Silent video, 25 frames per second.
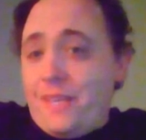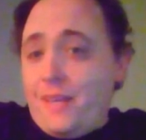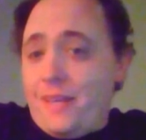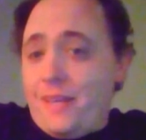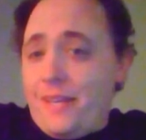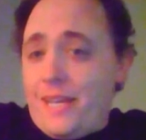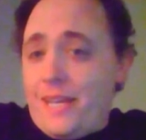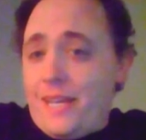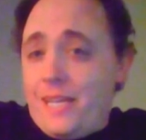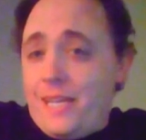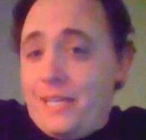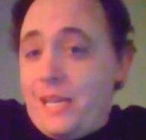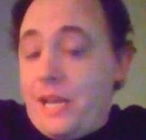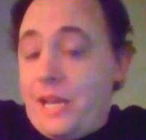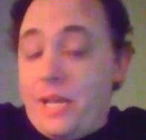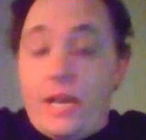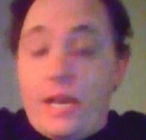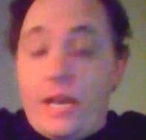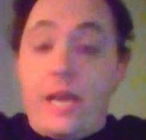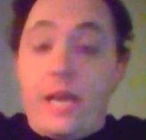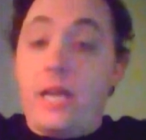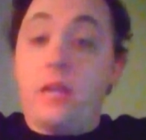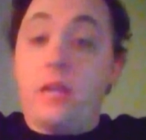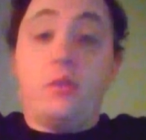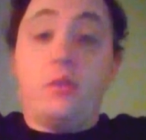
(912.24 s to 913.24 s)

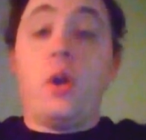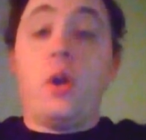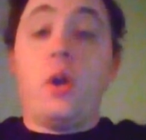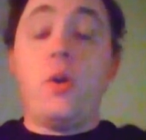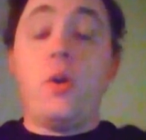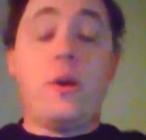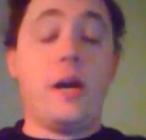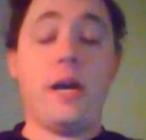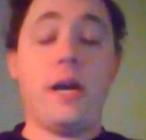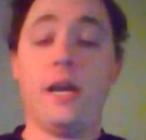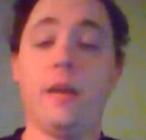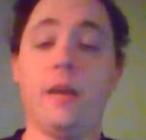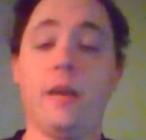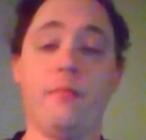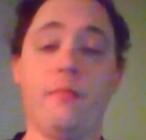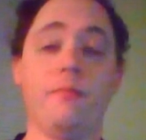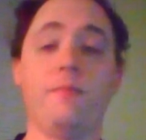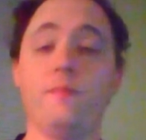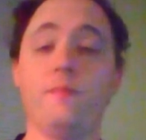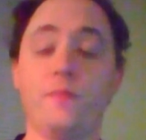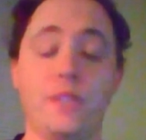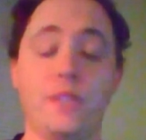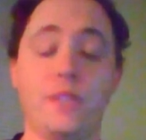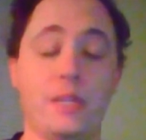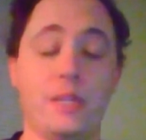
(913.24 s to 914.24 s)
I don't know.
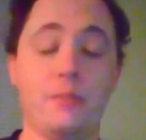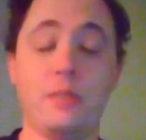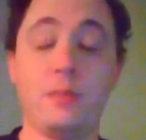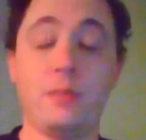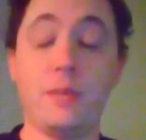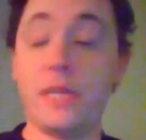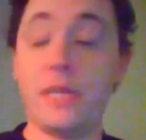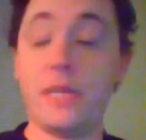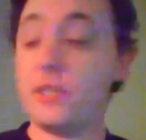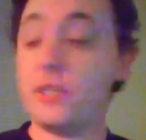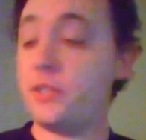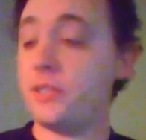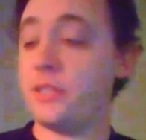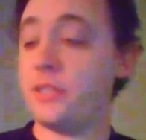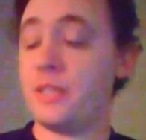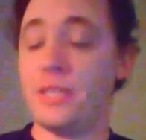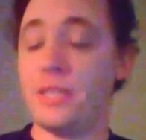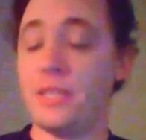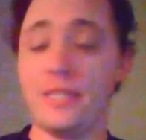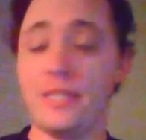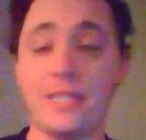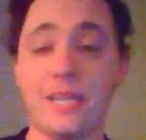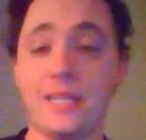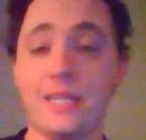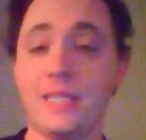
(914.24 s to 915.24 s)
I'm speechless that
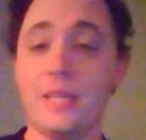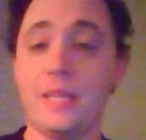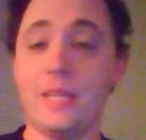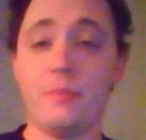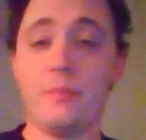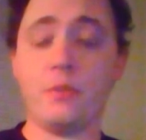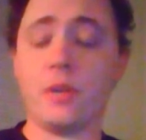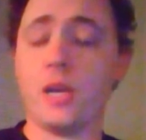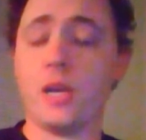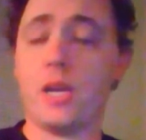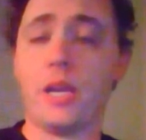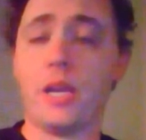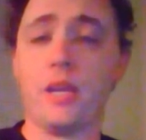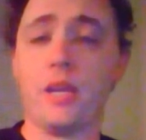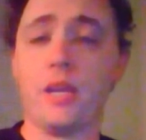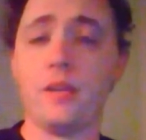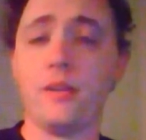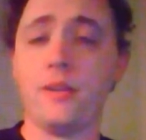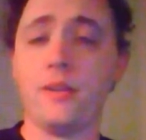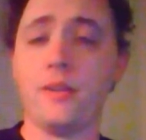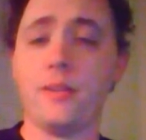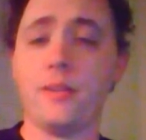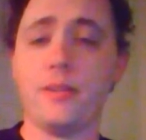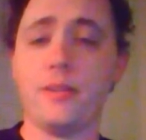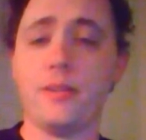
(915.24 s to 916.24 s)
these guys keep
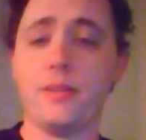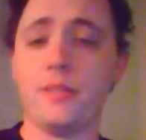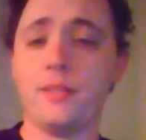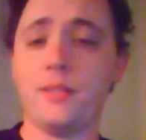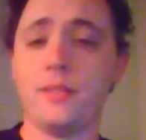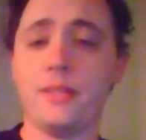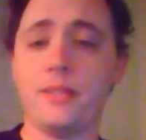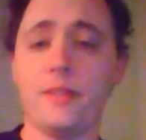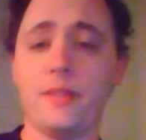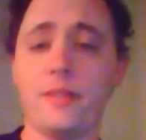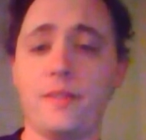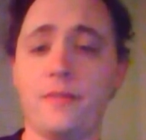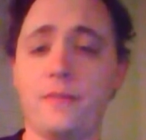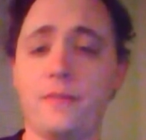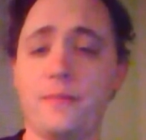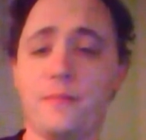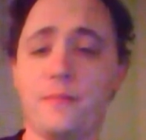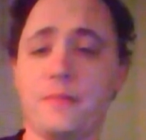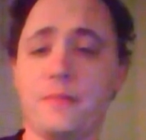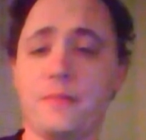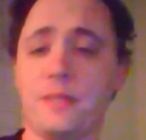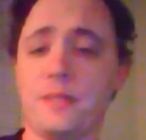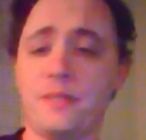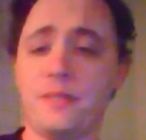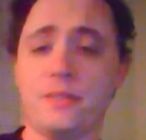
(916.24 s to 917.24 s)
trying, because
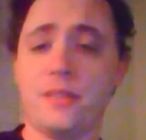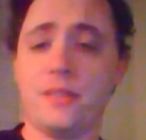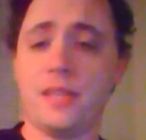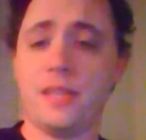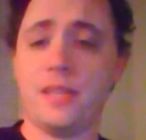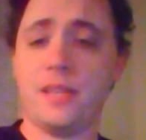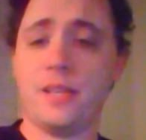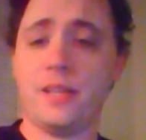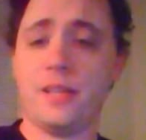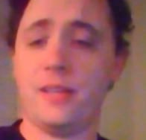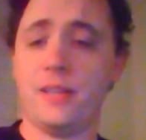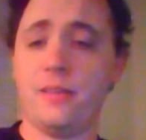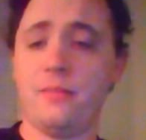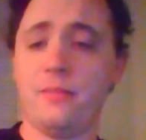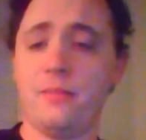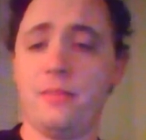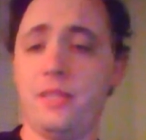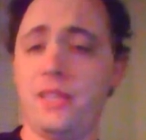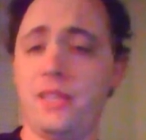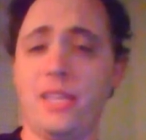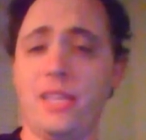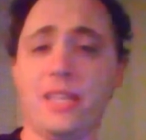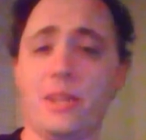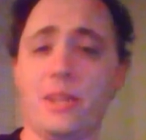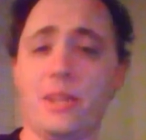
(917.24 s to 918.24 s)

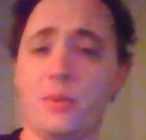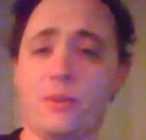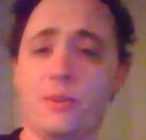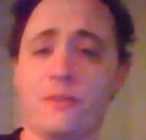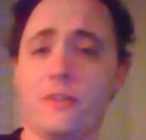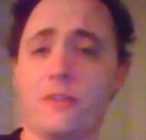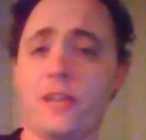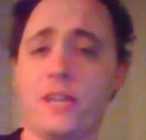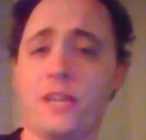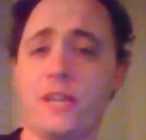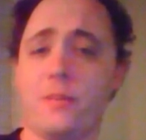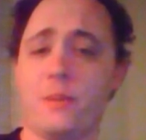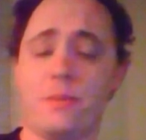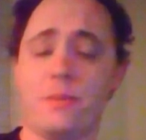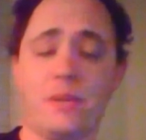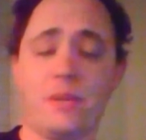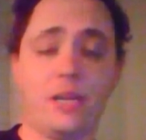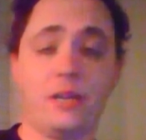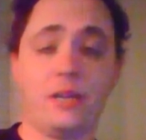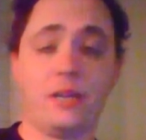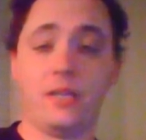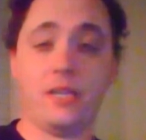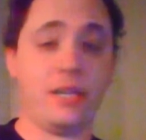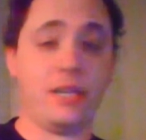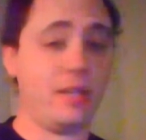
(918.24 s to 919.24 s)
you'd think they would have flagged me by
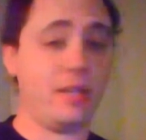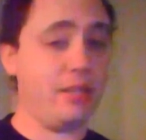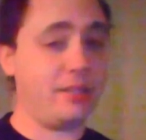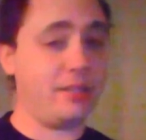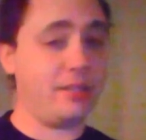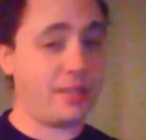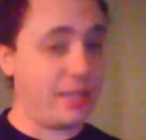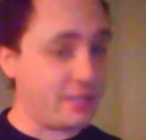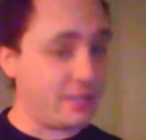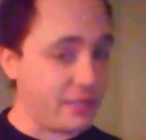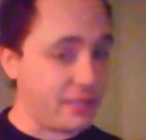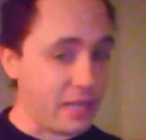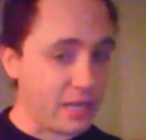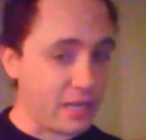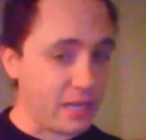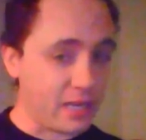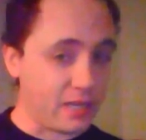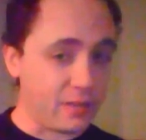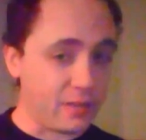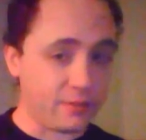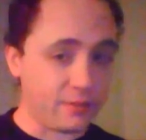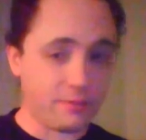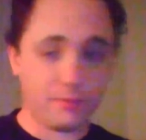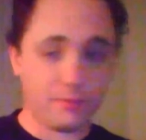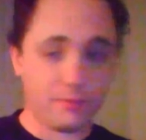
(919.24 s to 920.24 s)
now. Yeah, this guy's not
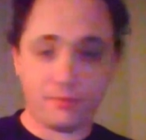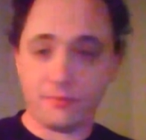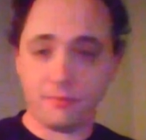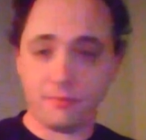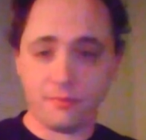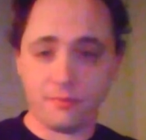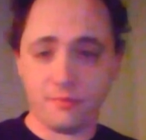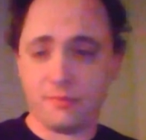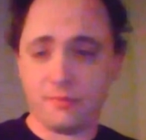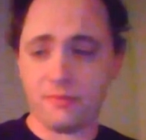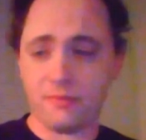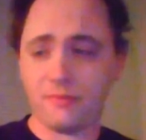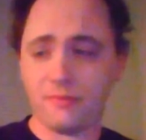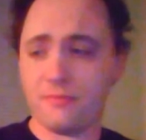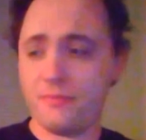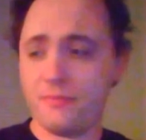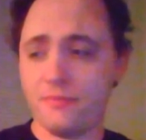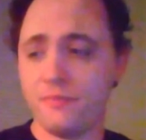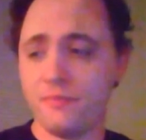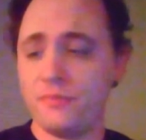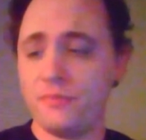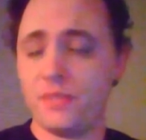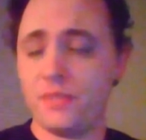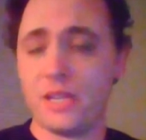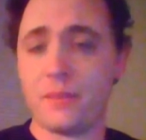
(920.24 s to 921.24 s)

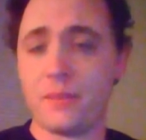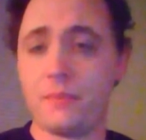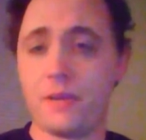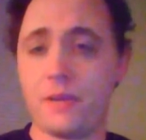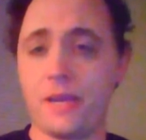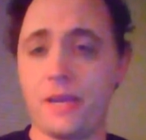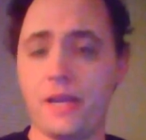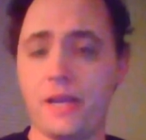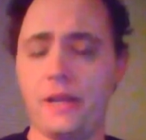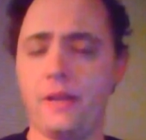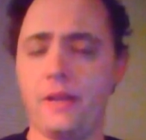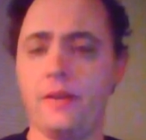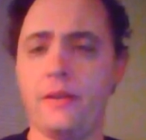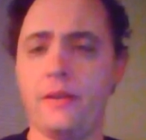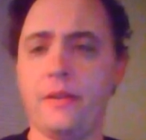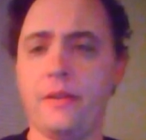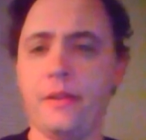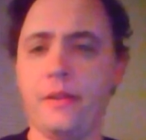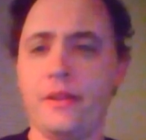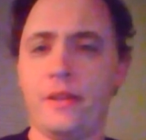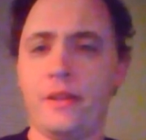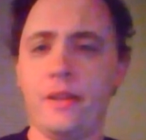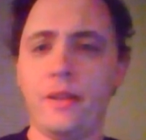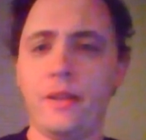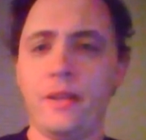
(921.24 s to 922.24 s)
buying it.
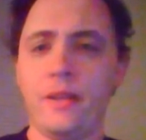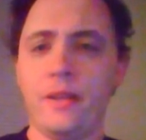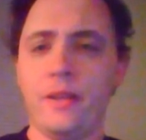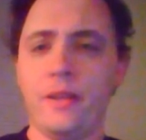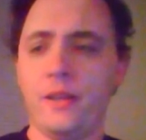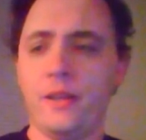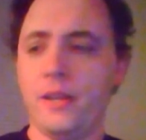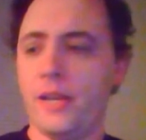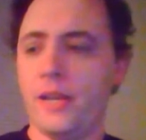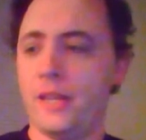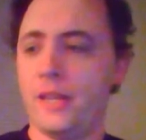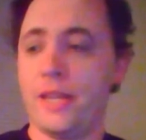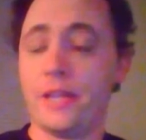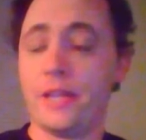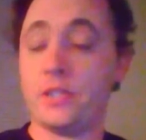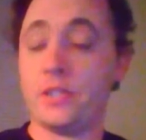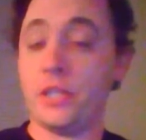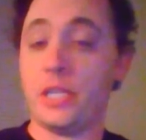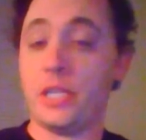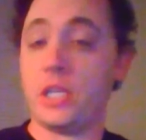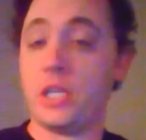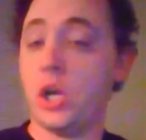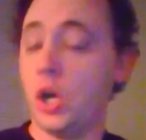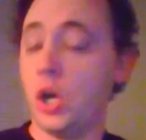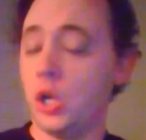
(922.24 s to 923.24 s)
And they
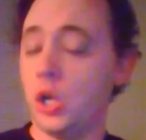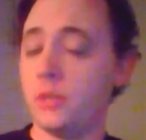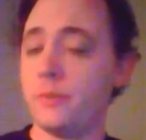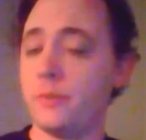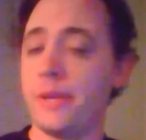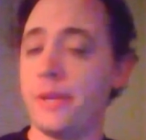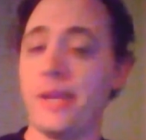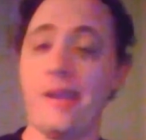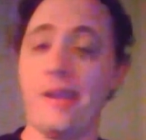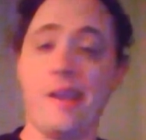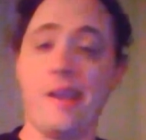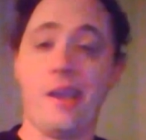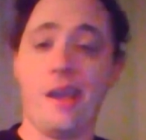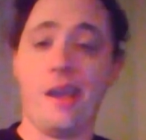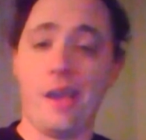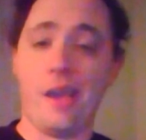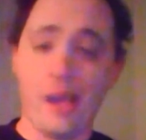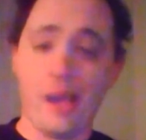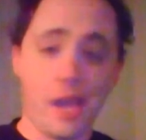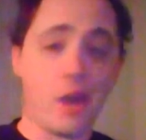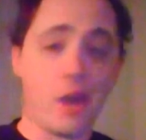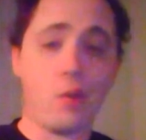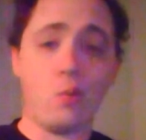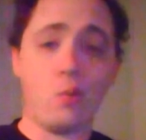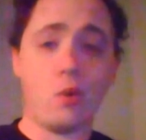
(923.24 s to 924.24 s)
actually called me
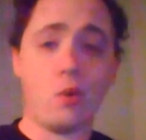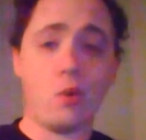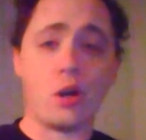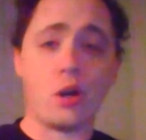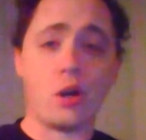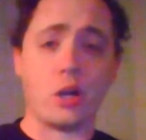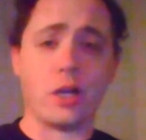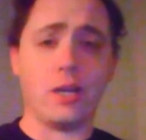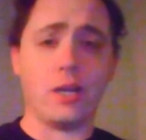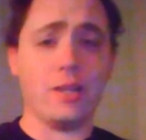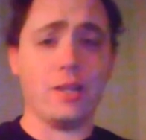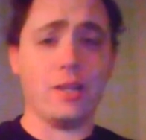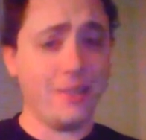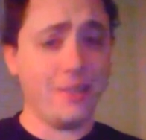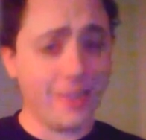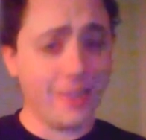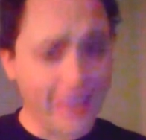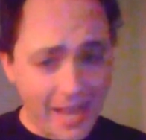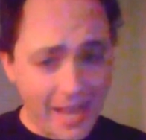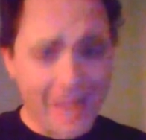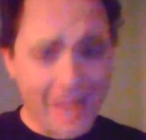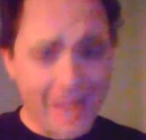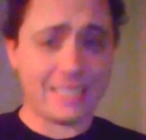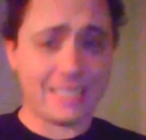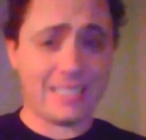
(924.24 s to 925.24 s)
at work
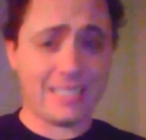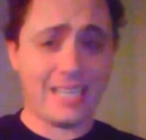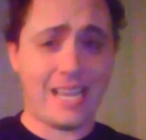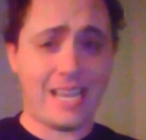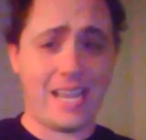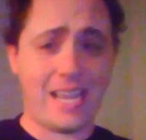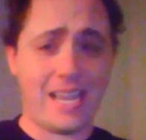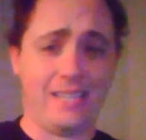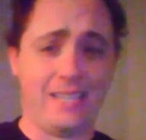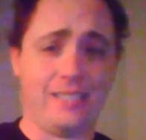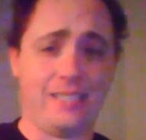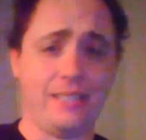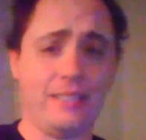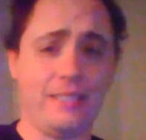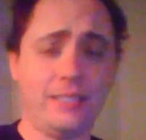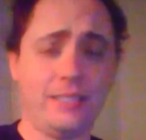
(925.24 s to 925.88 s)
last night,